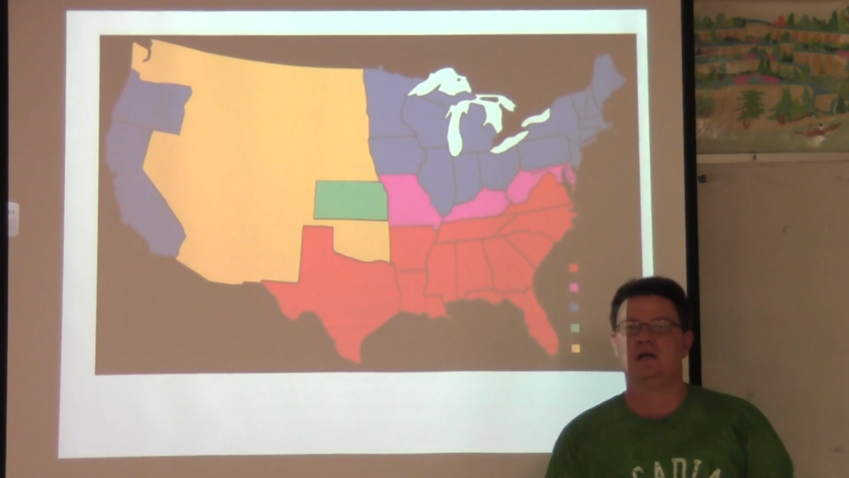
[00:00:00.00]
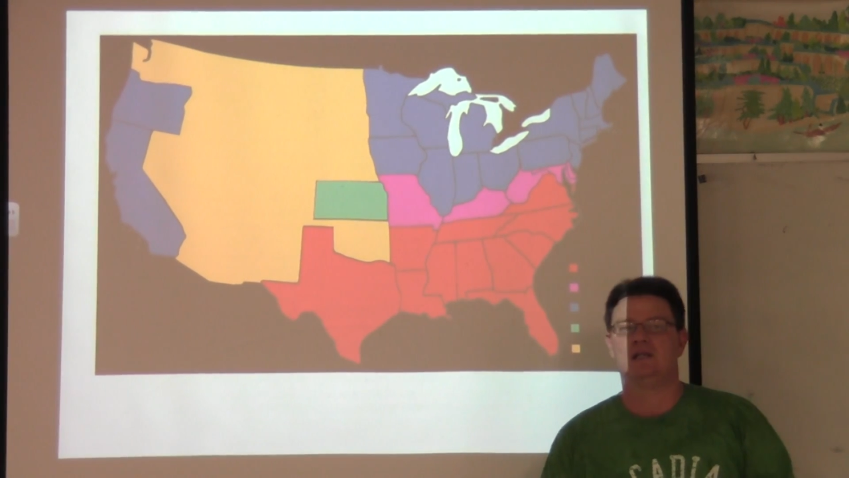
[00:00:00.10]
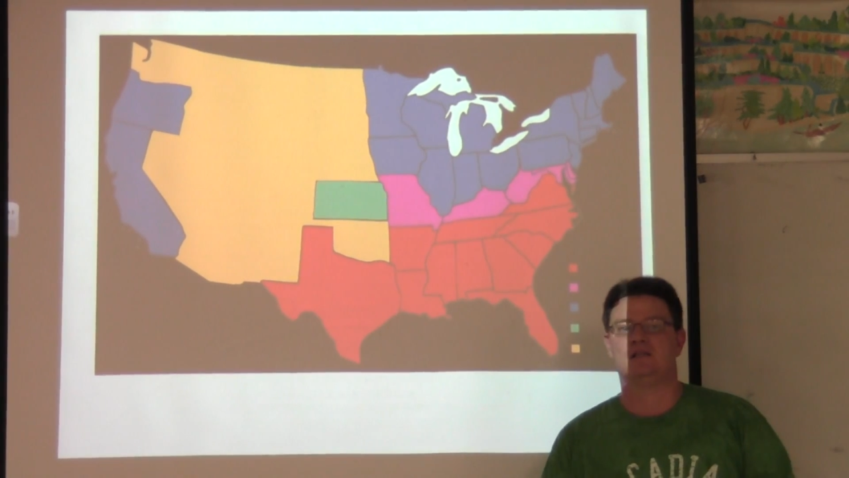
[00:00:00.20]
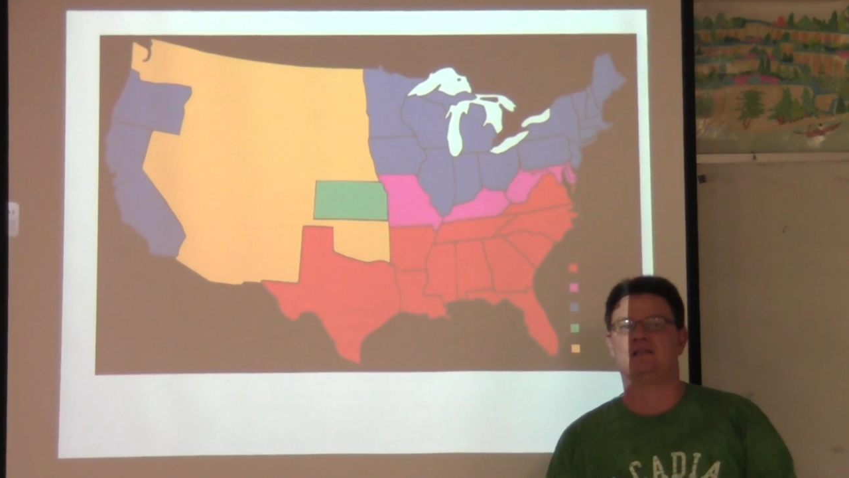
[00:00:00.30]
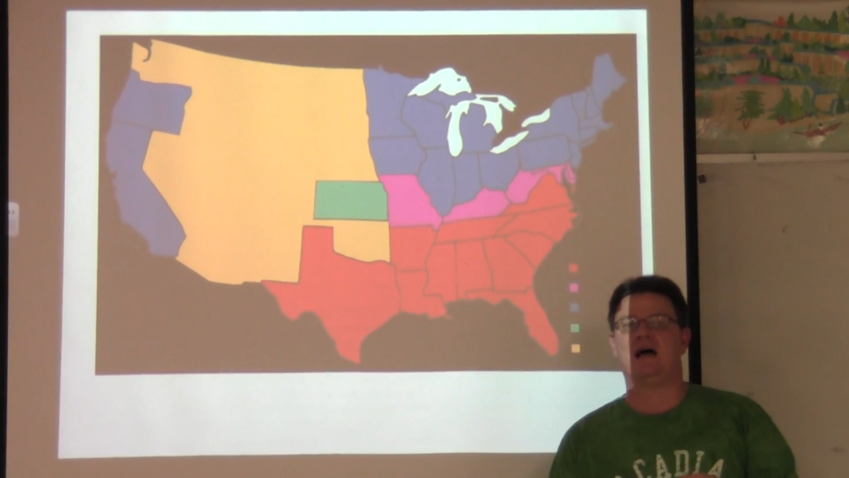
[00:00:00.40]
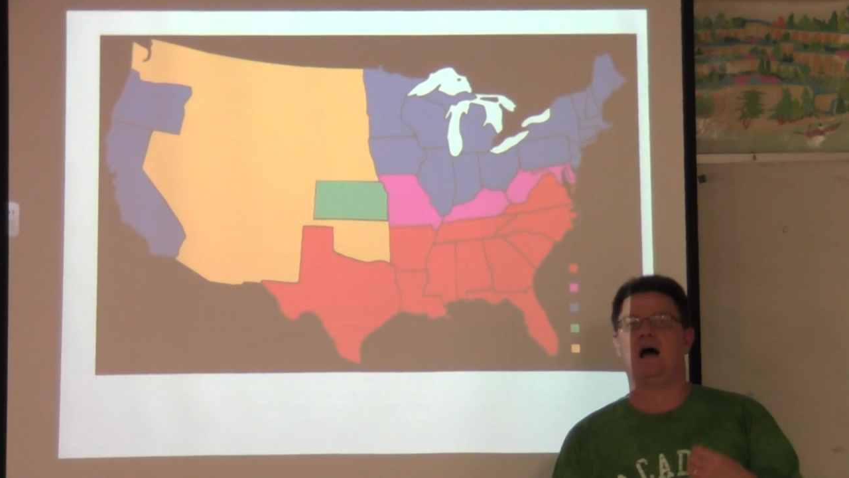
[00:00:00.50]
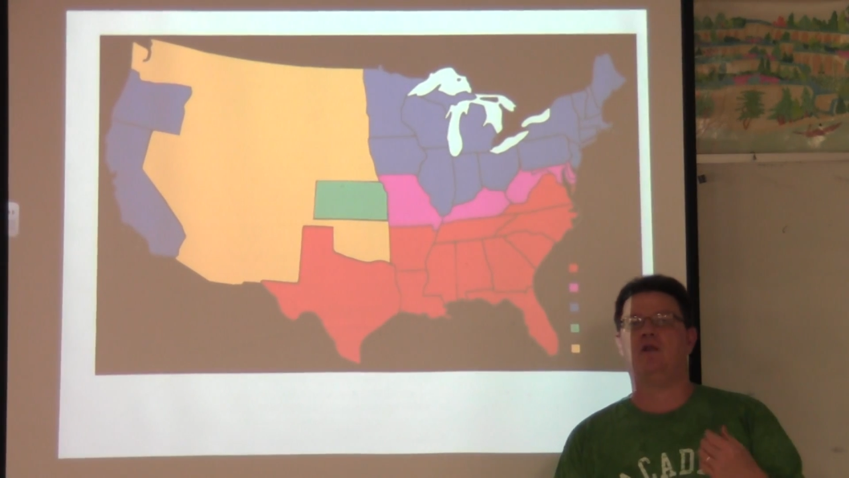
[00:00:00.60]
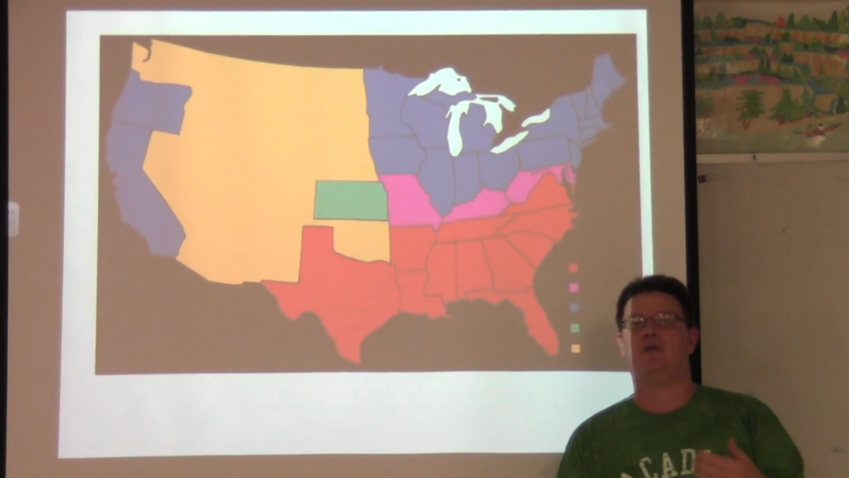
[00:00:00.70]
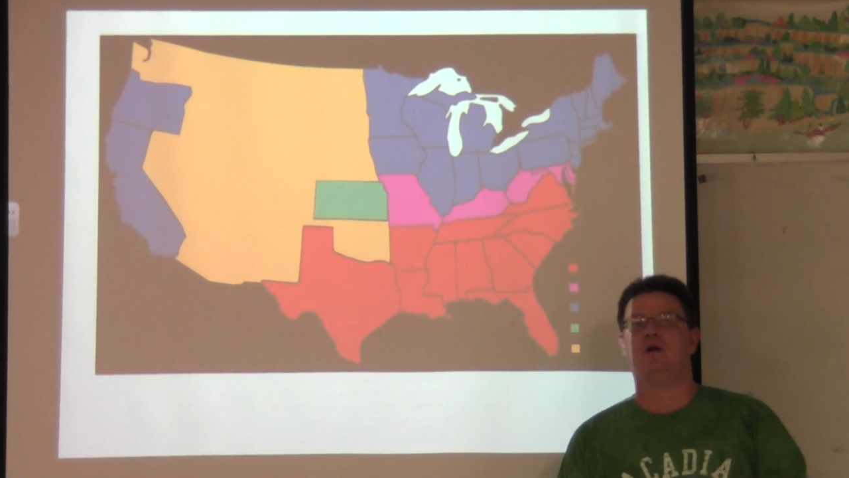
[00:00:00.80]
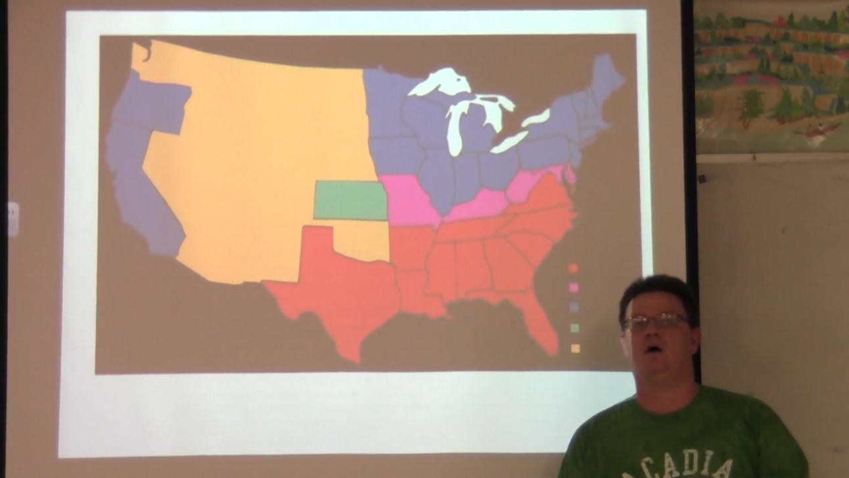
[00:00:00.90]
the
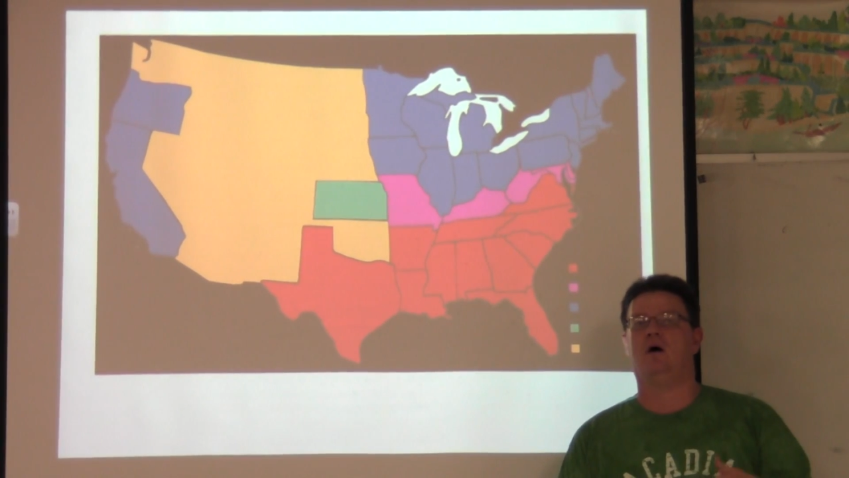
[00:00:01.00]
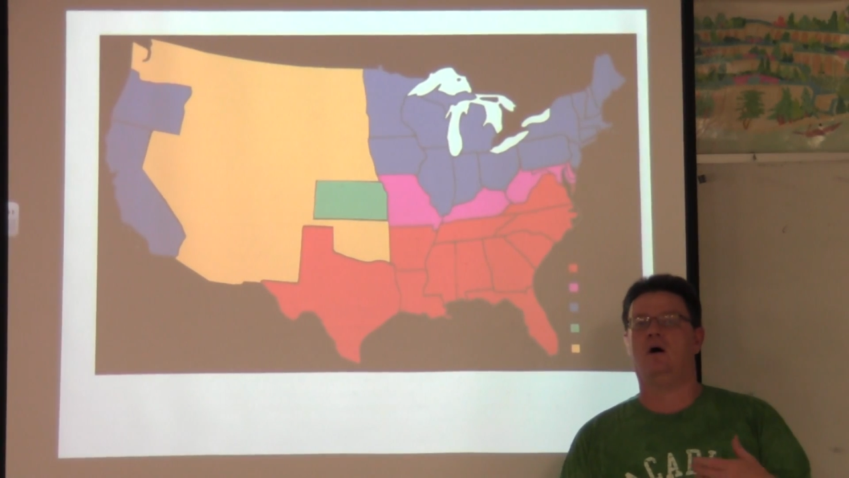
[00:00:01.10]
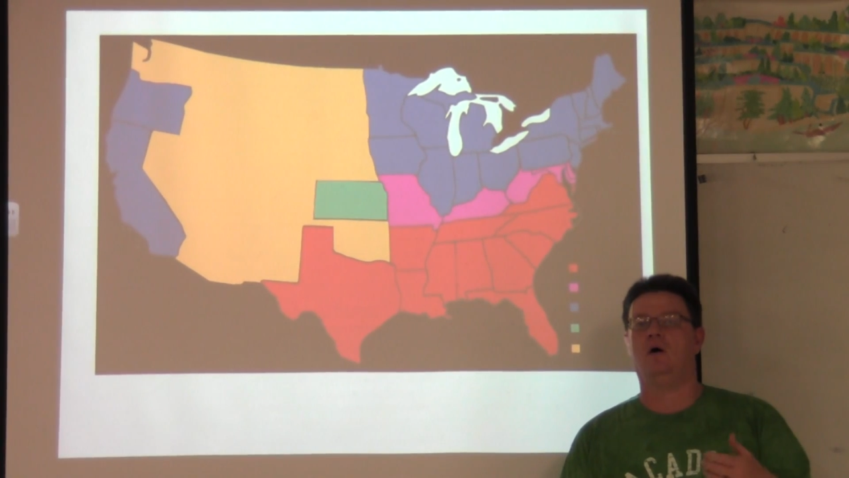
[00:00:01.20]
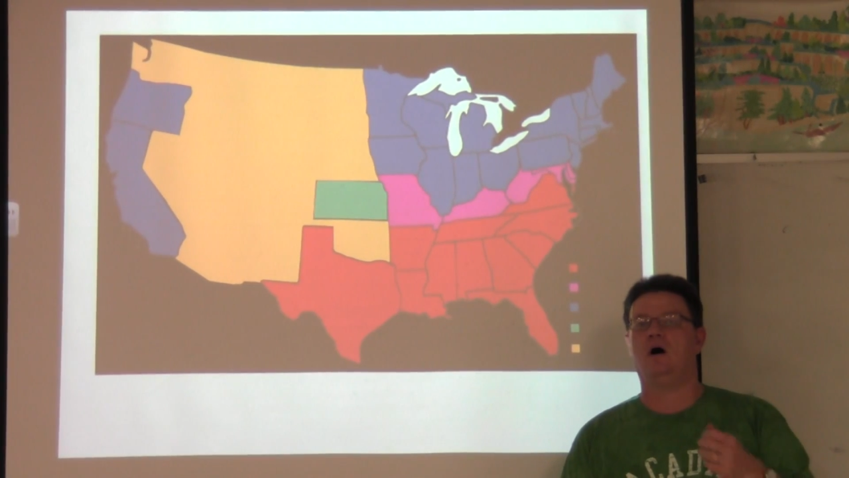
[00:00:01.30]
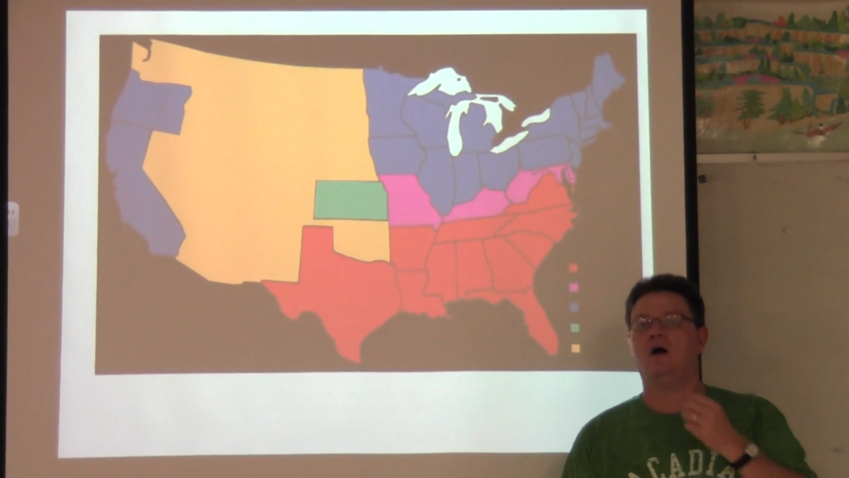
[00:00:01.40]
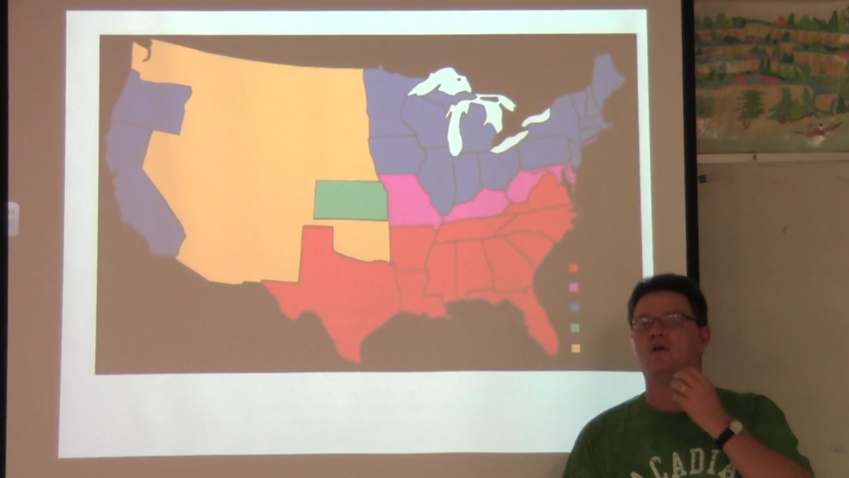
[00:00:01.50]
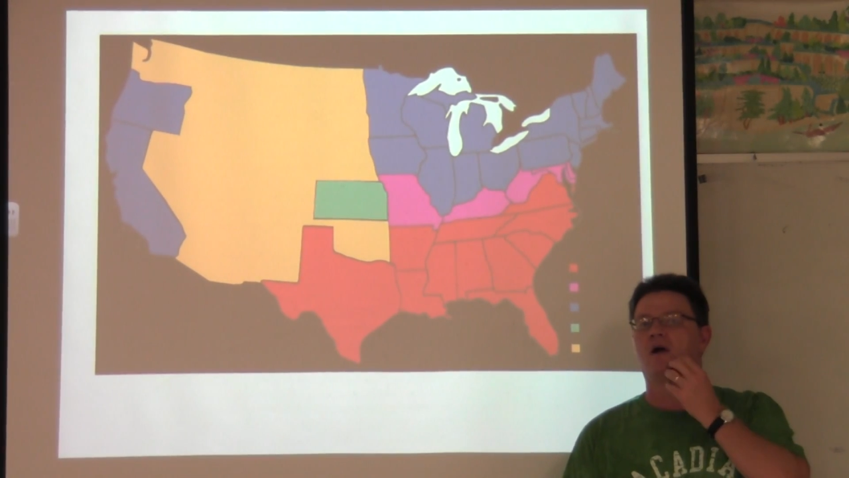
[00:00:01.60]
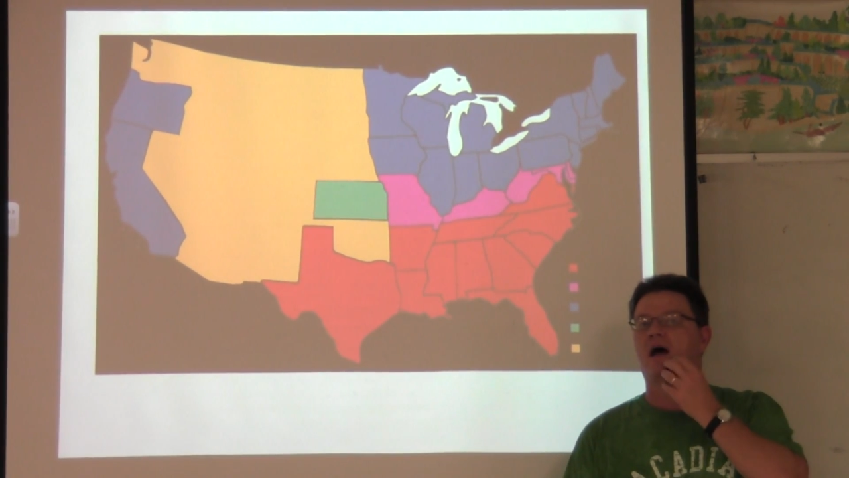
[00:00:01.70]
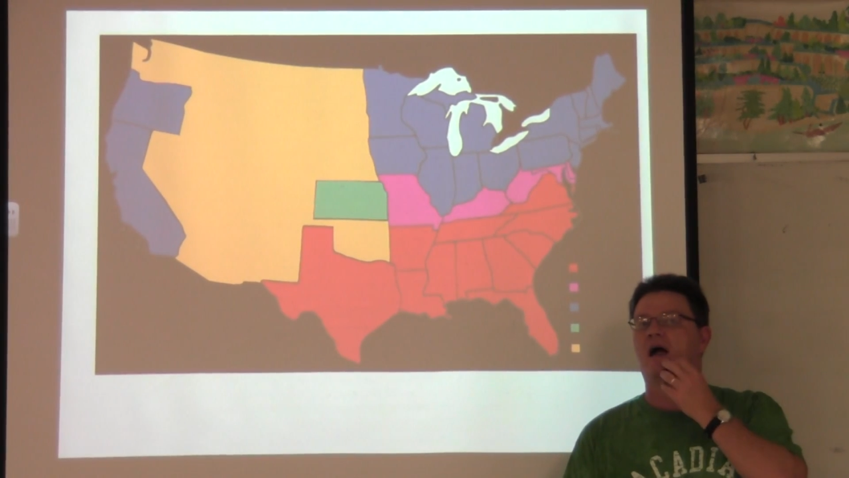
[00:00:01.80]
South in all other